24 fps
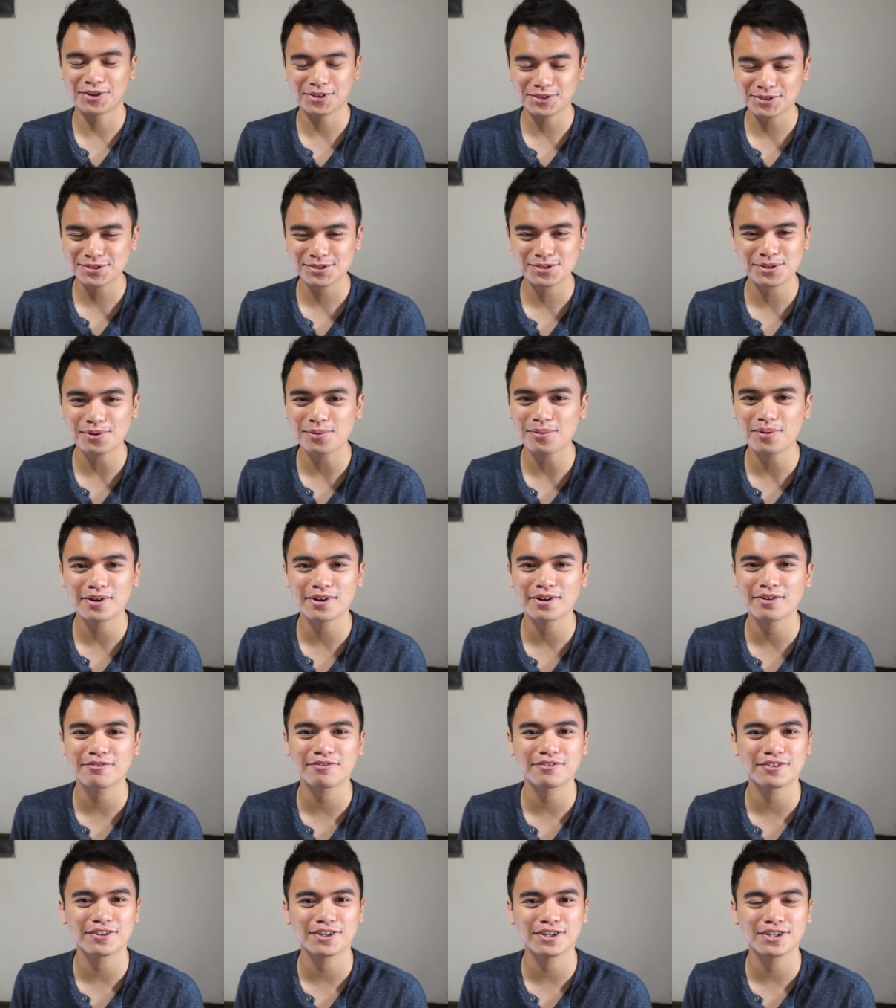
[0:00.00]
Girls don't want
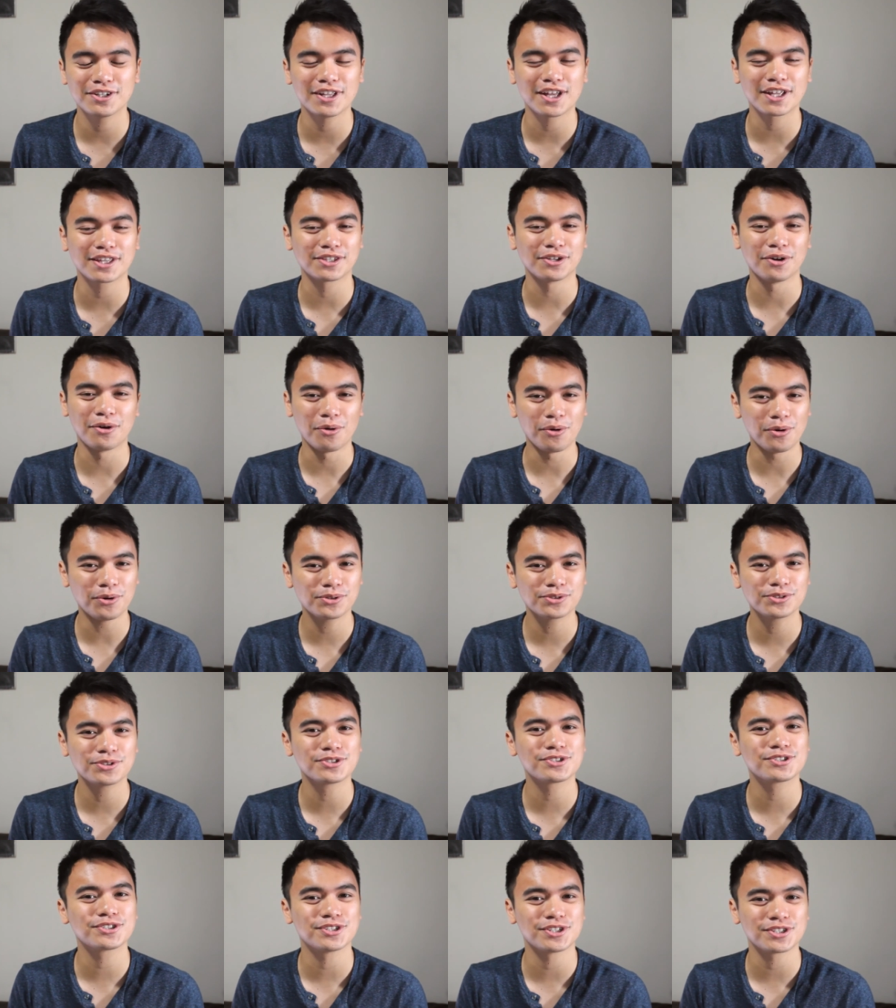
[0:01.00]
to feel like the
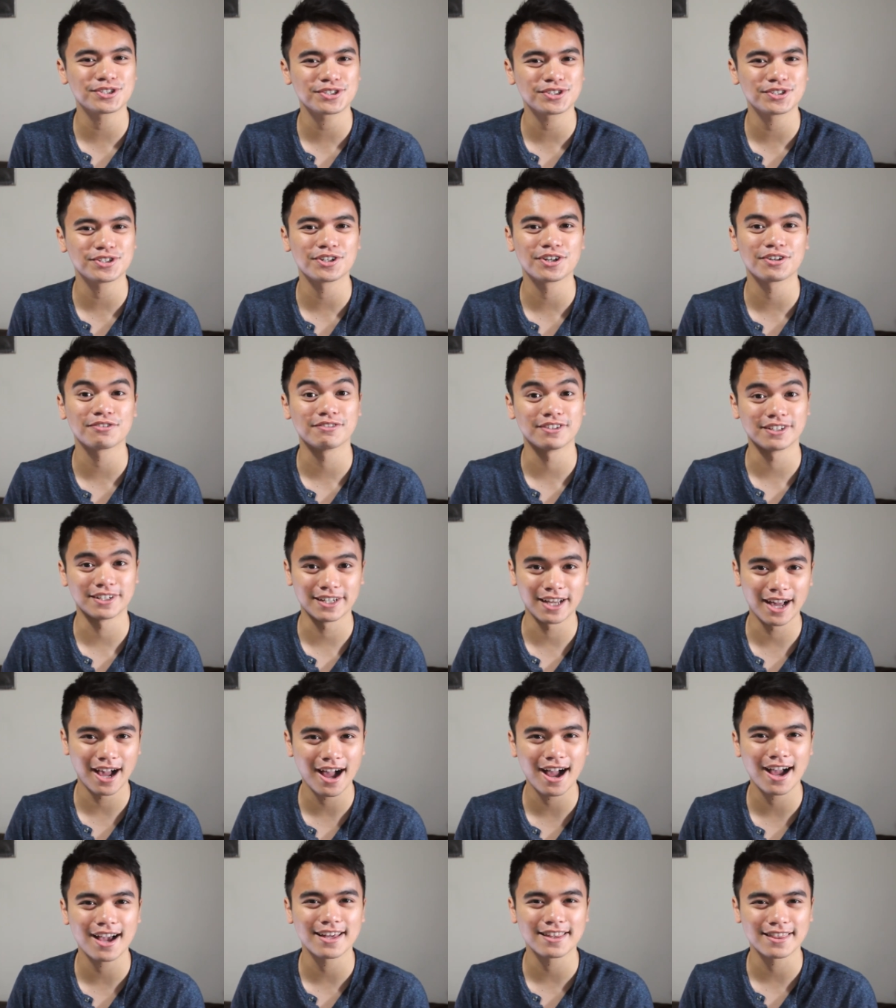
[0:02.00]
older sister of the
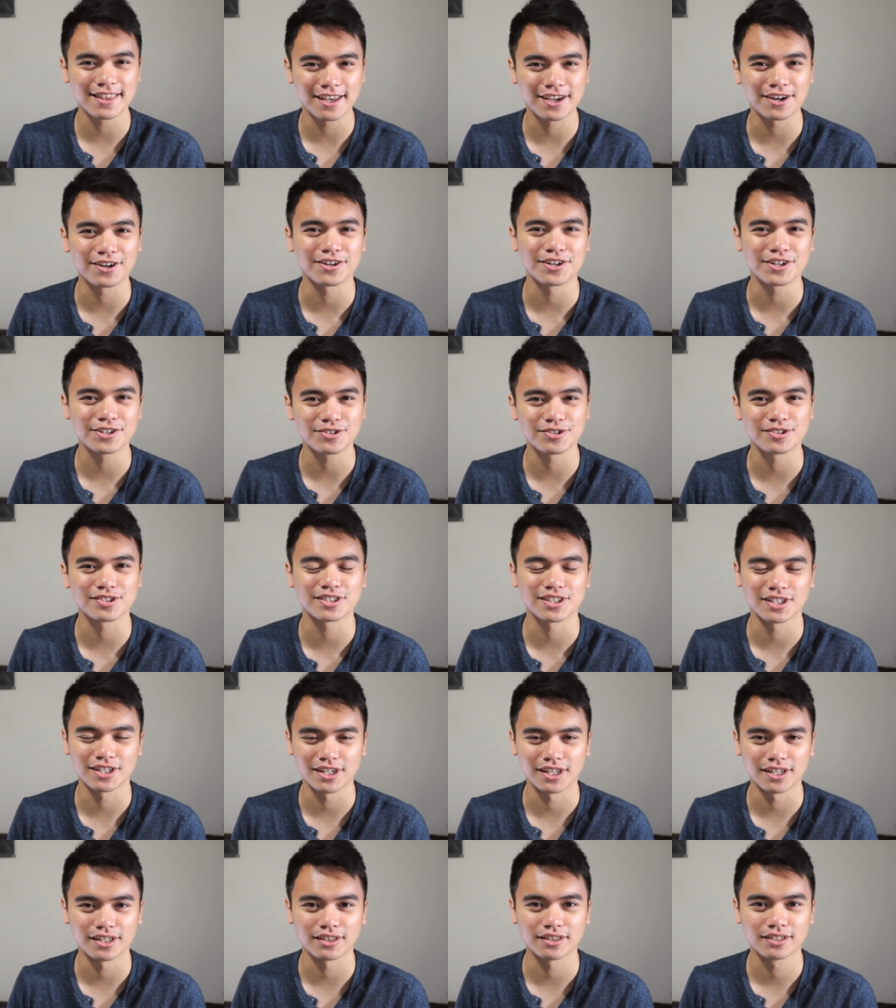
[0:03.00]
guy they are
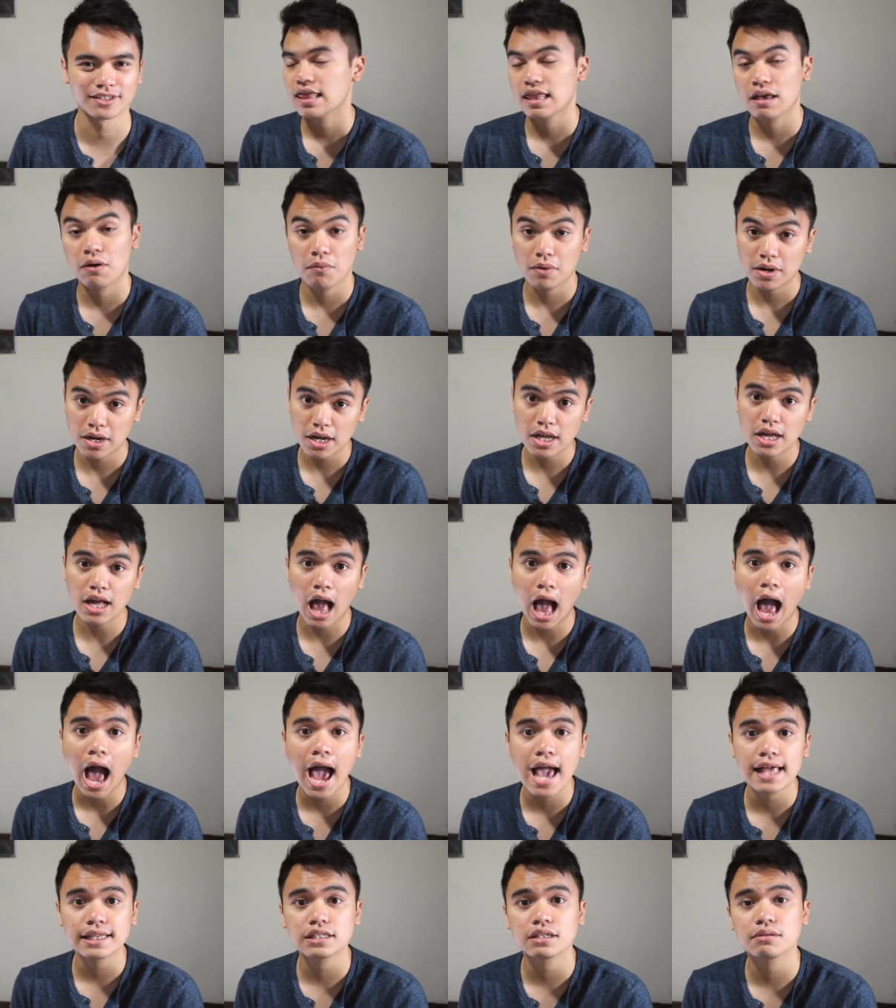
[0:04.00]
interested in. They want a
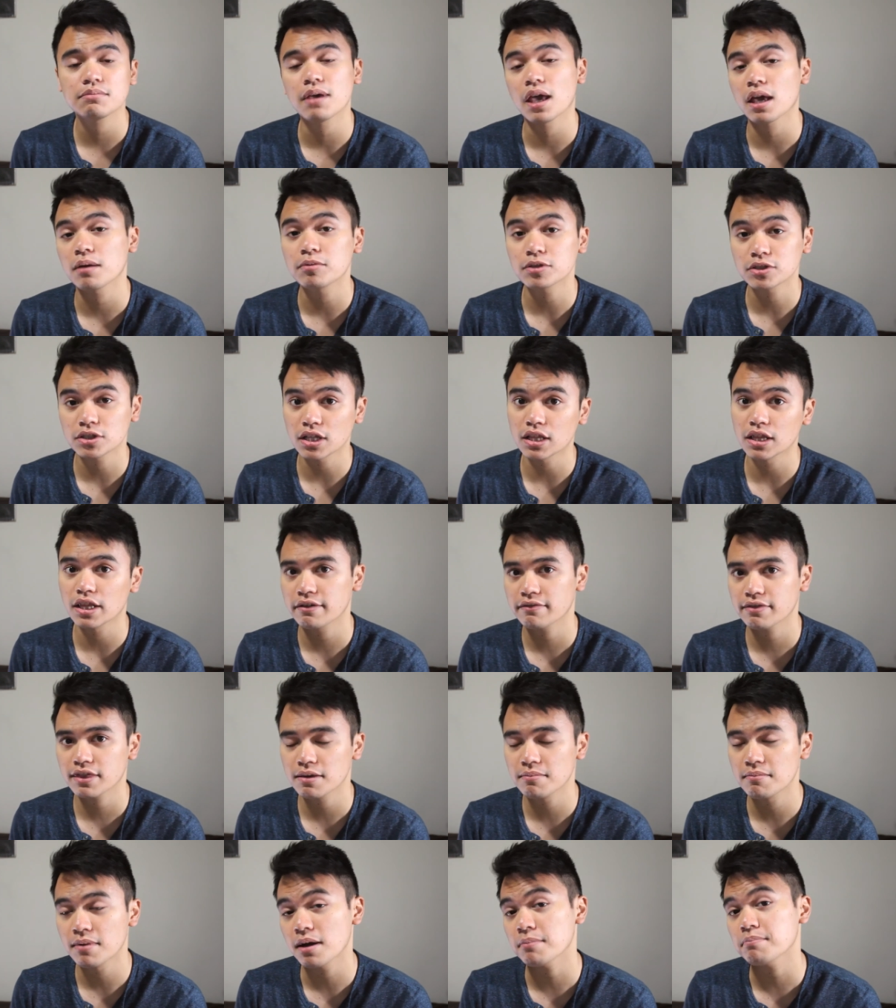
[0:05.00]
guy to be able to lift
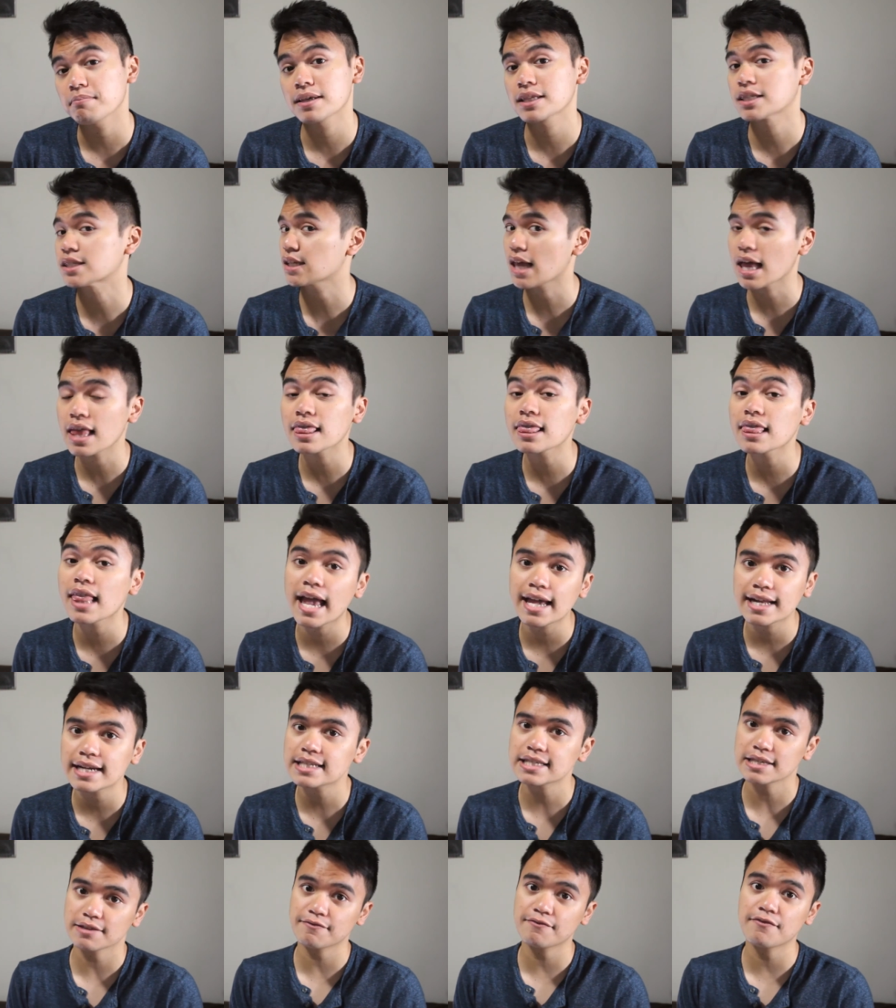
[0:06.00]
them up as light
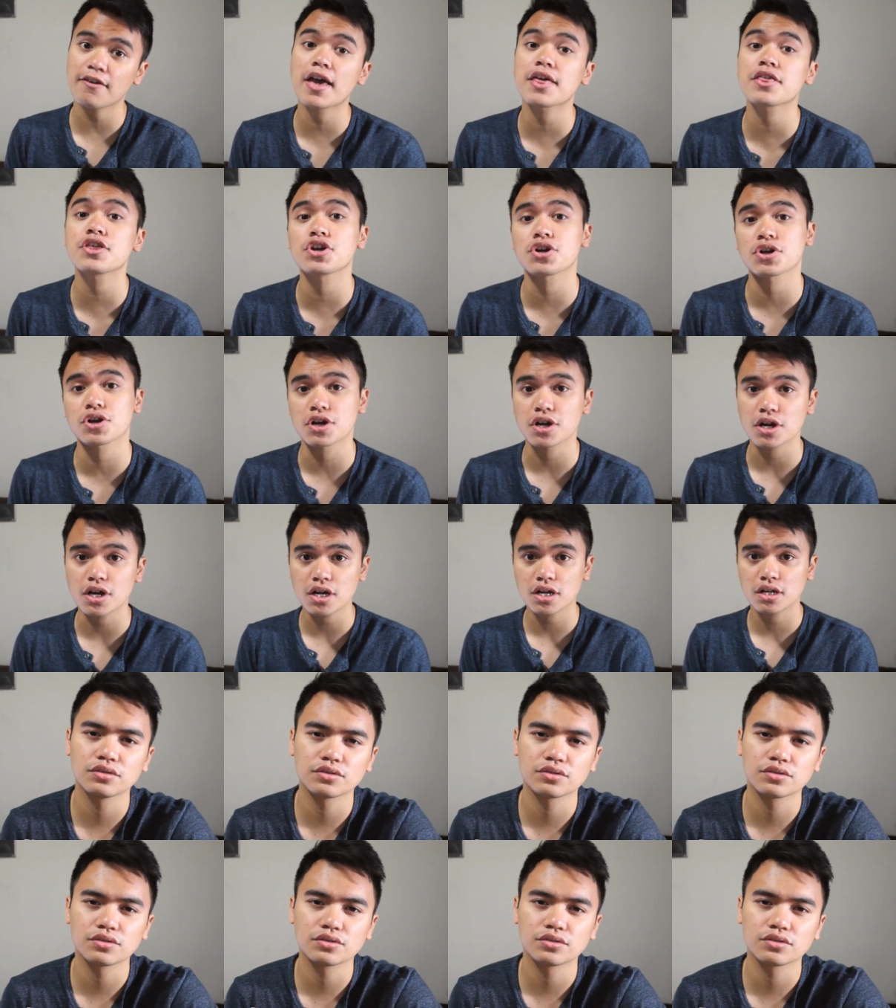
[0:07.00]
as a feather.